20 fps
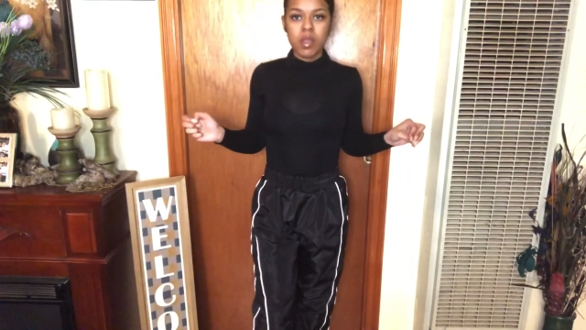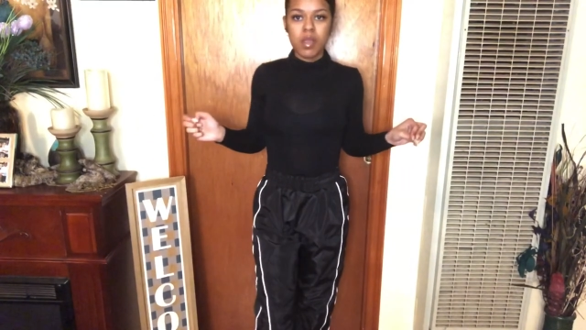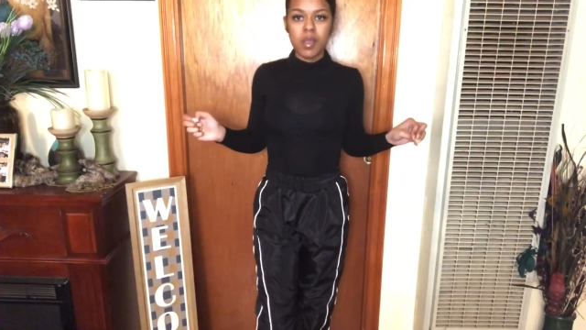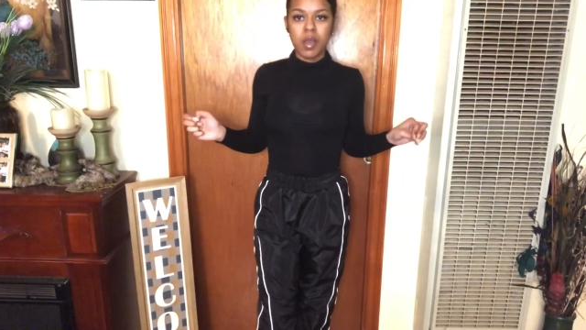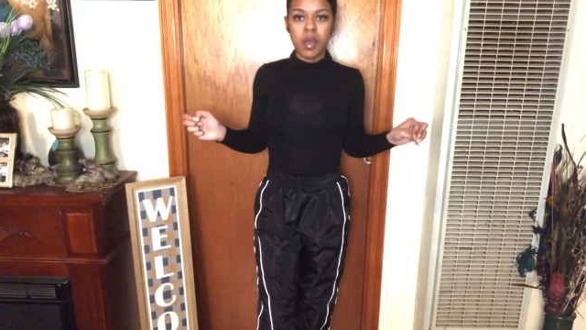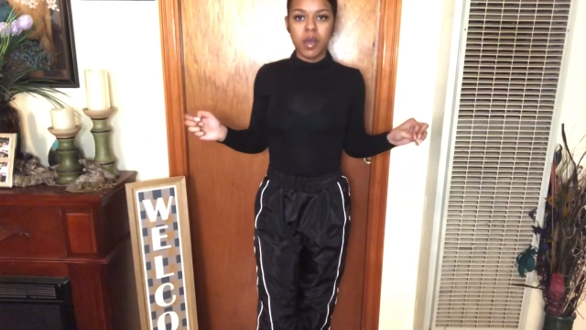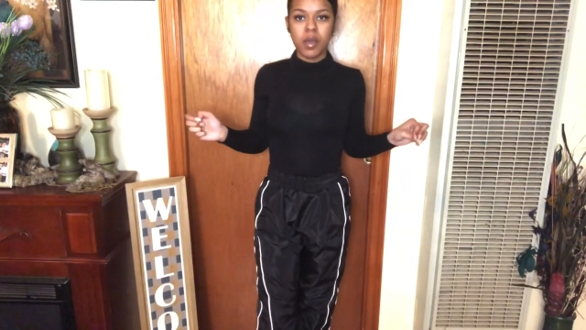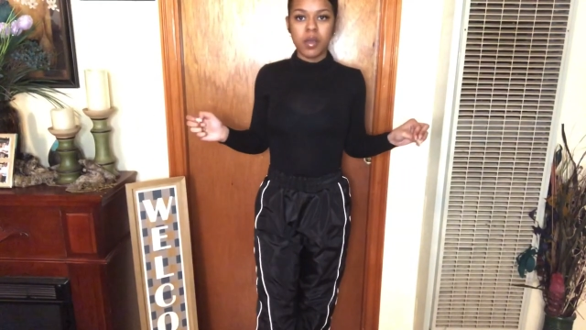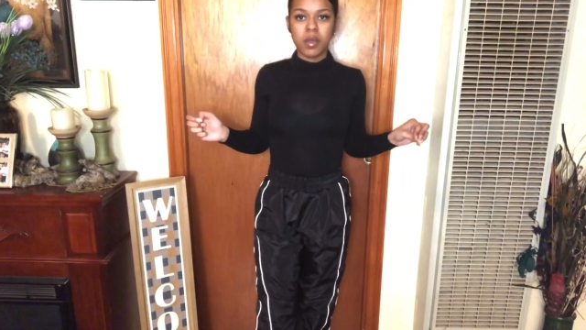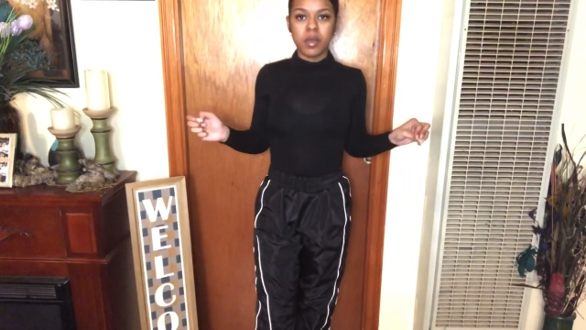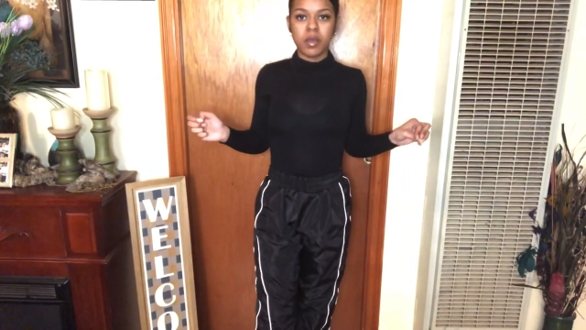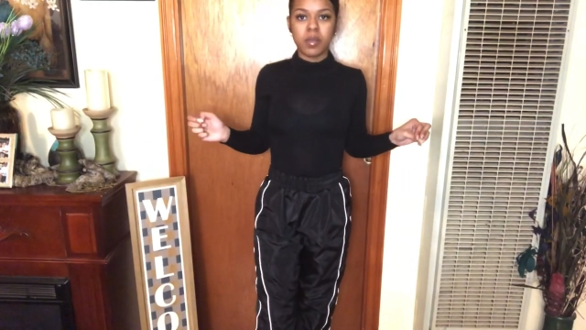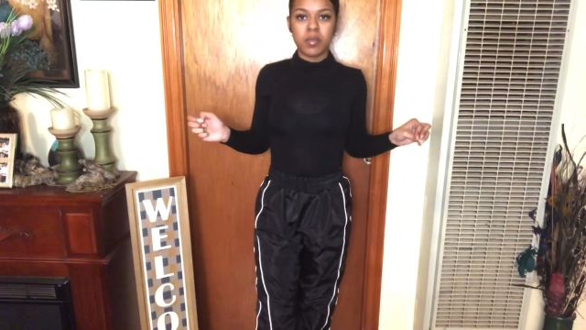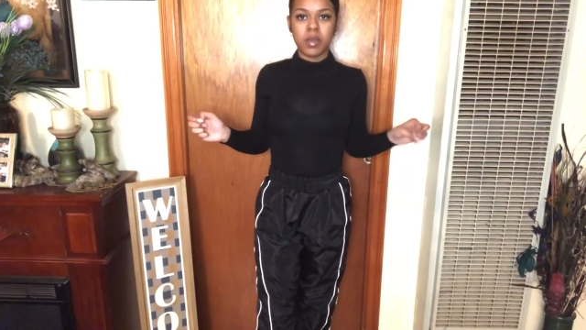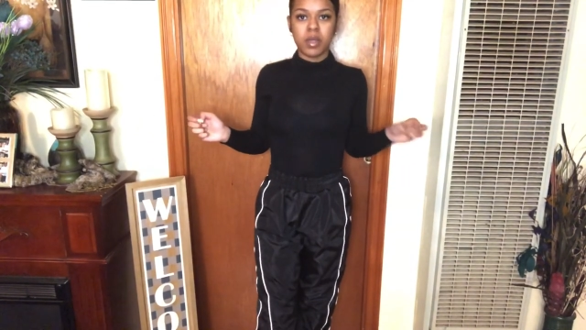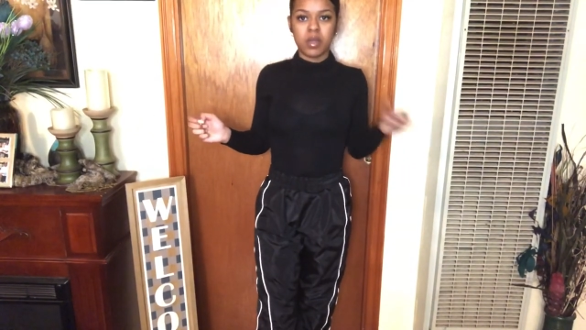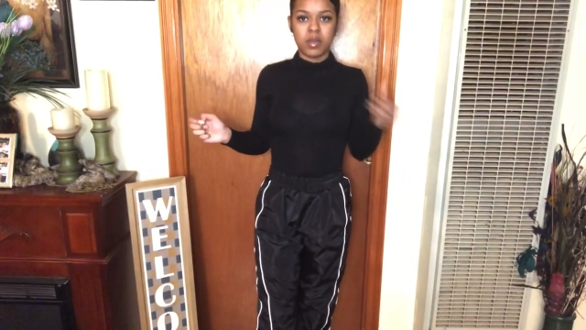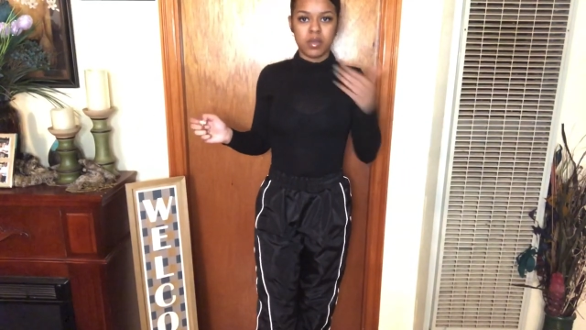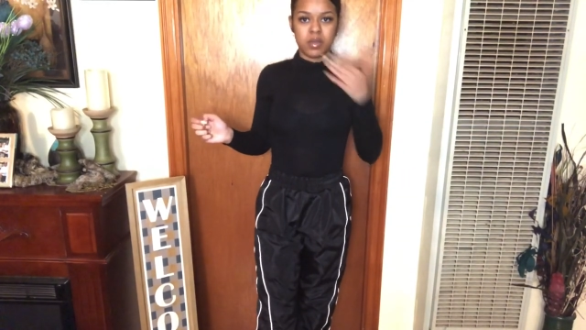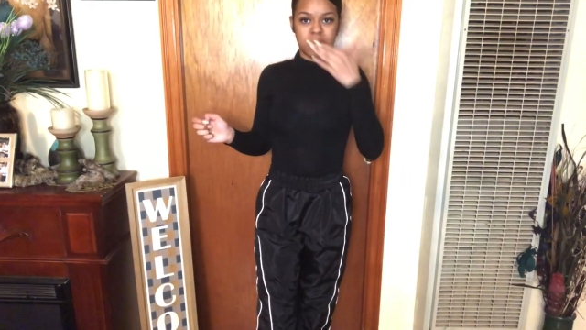Um,
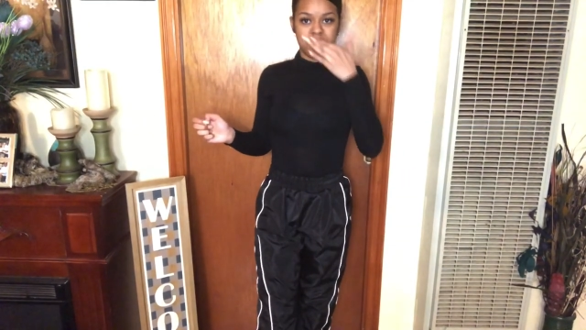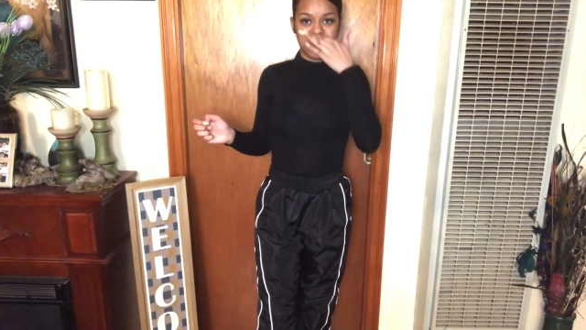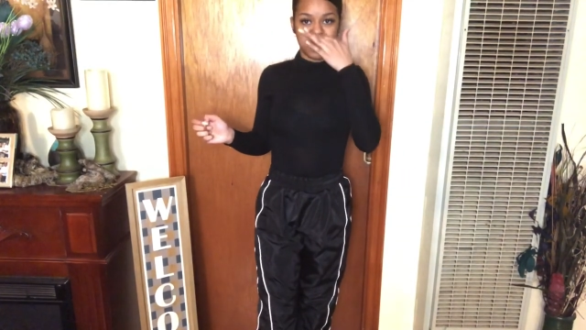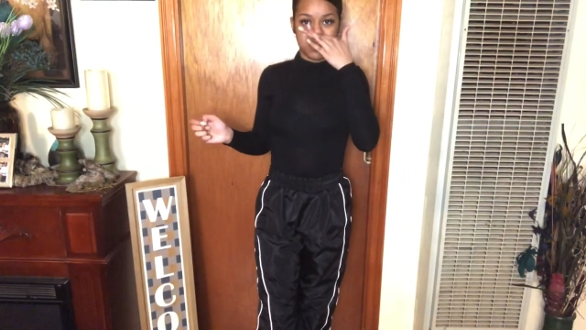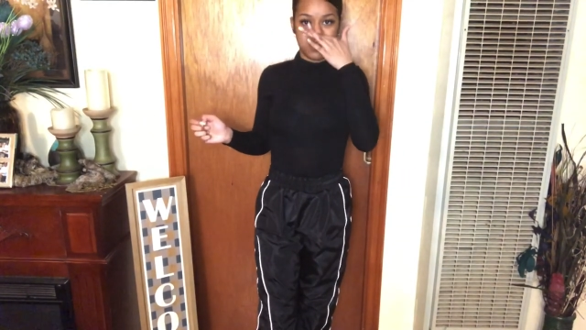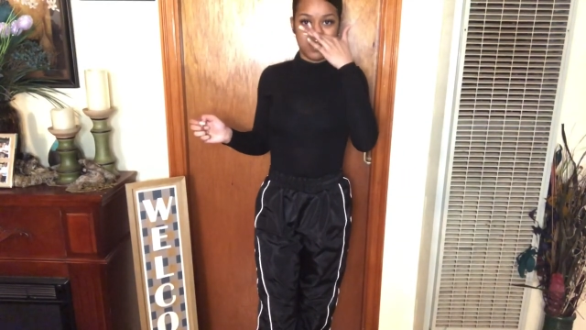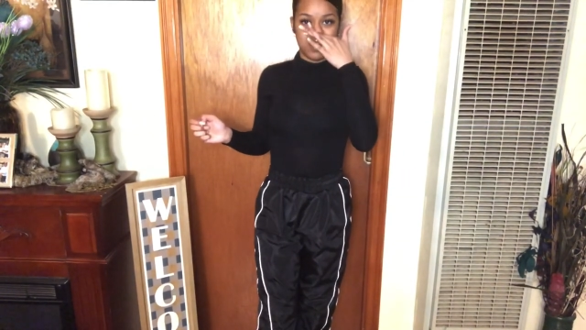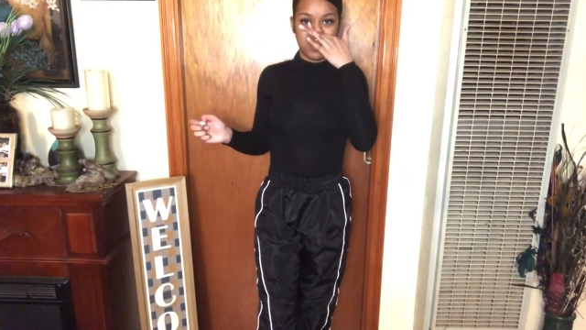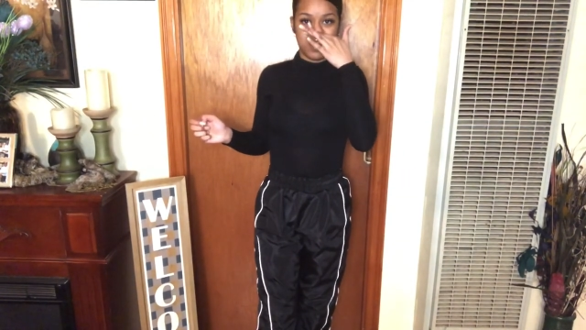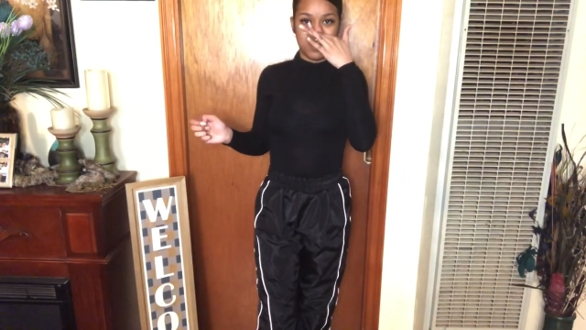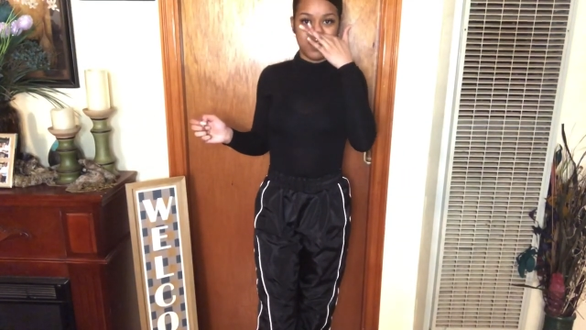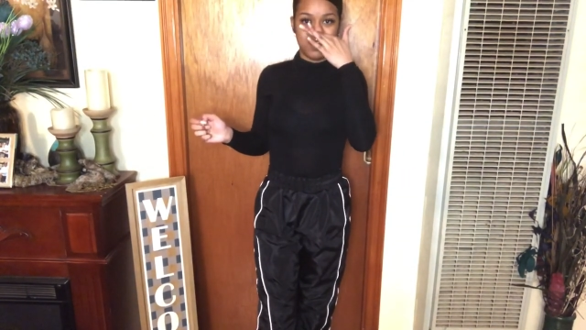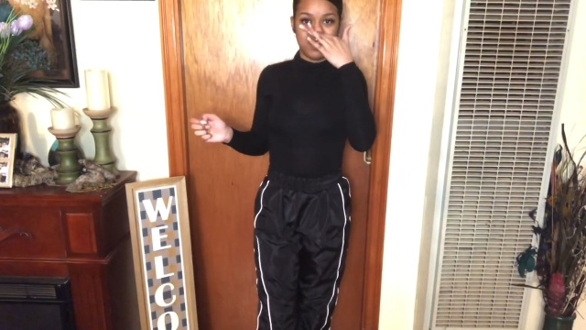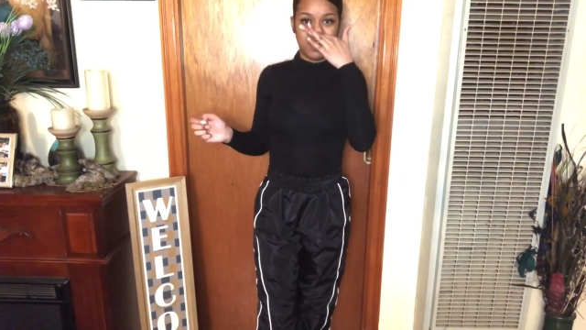I'm sorry.